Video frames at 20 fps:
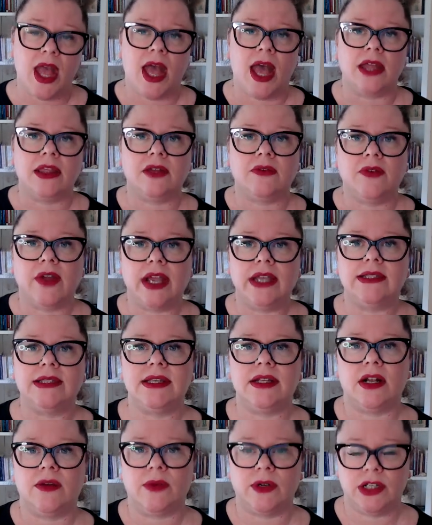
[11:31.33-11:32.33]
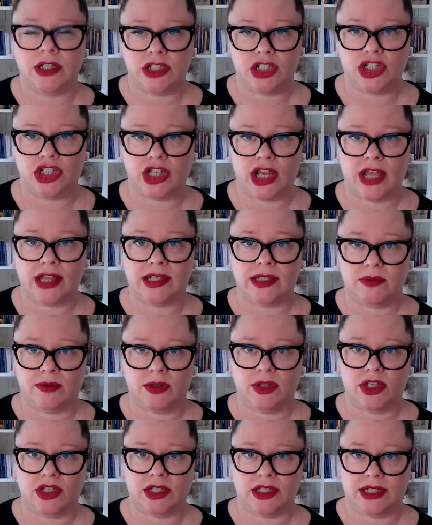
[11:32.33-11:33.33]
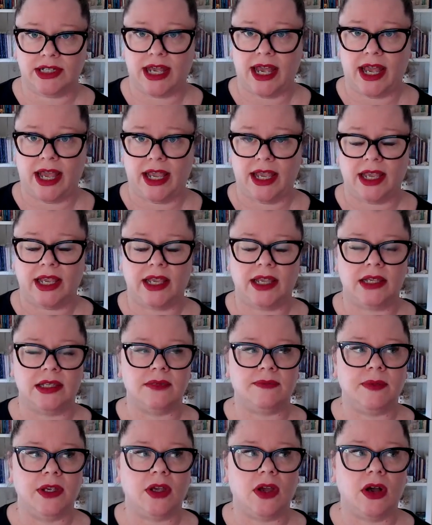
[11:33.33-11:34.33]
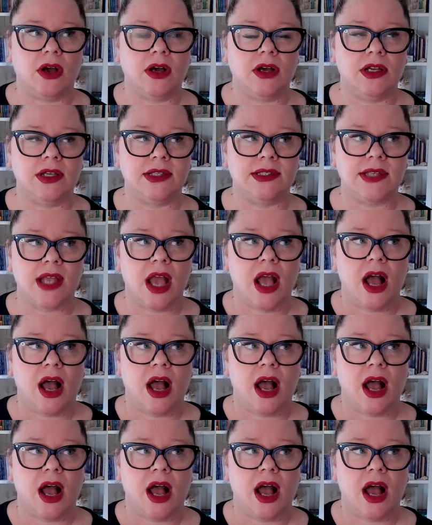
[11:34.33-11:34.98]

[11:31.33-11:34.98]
And the reason that I wanted to share this with you today is because